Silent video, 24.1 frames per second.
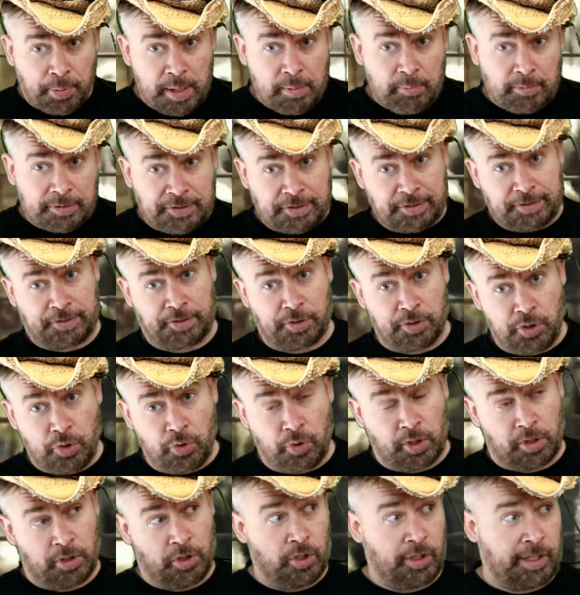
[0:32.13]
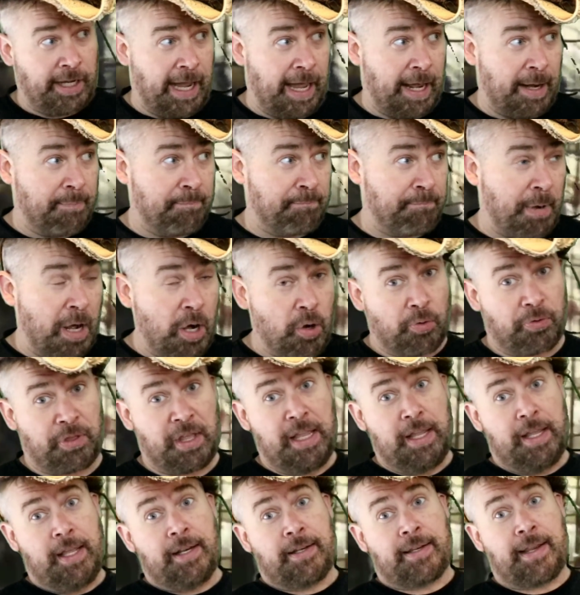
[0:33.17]
premises so you can look at them
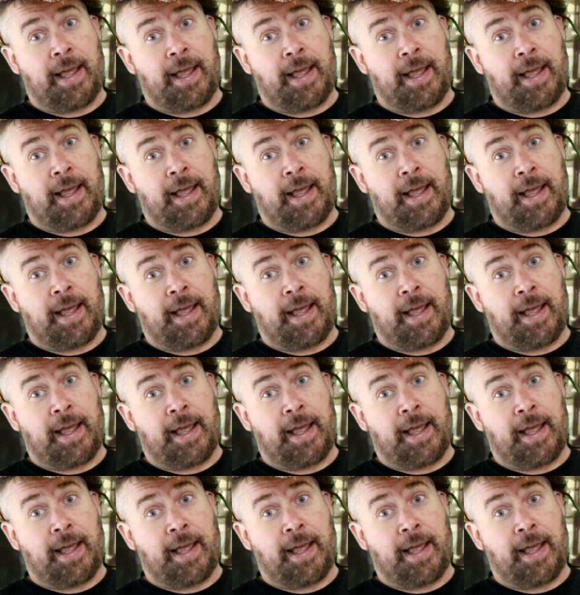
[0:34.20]
both.